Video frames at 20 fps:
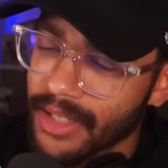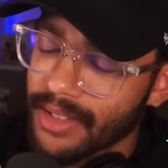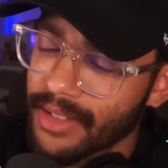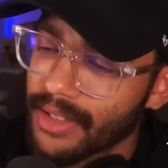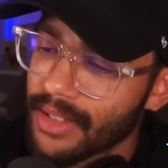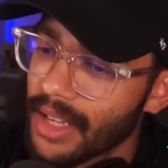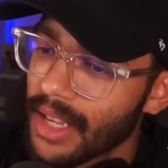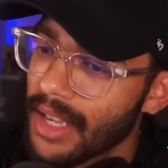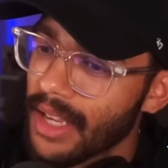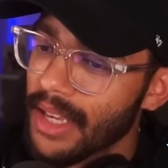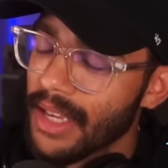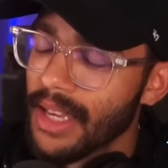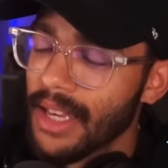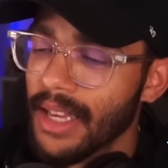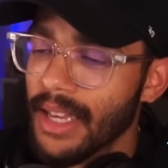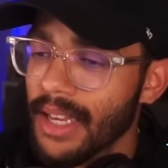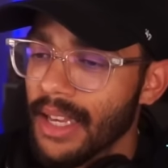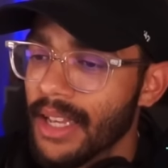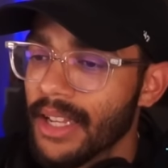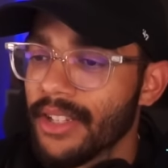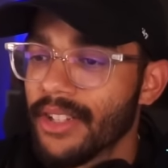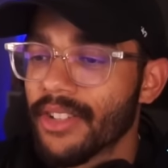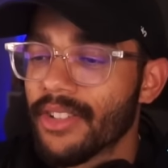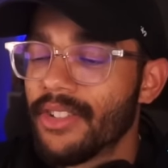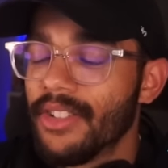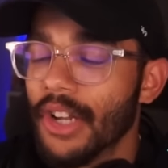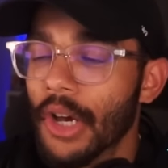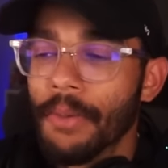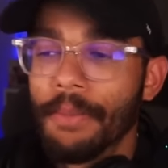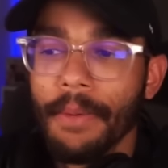It's
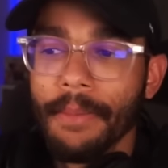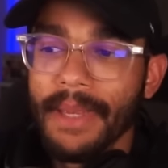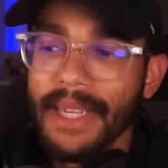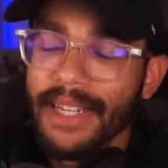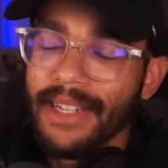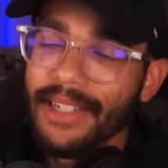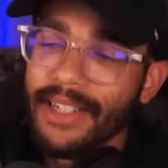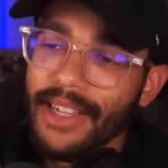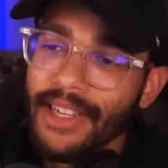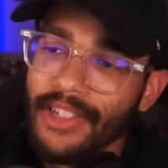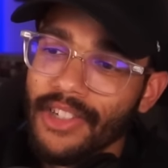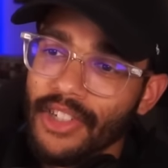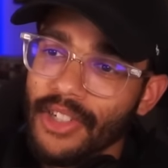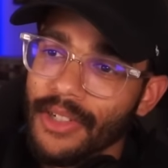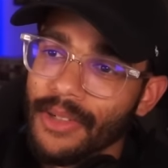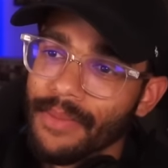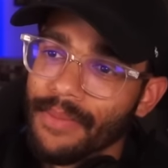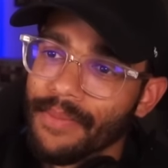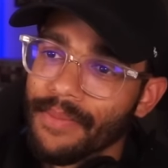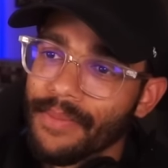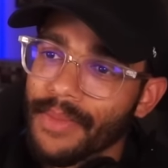just dopamine addiction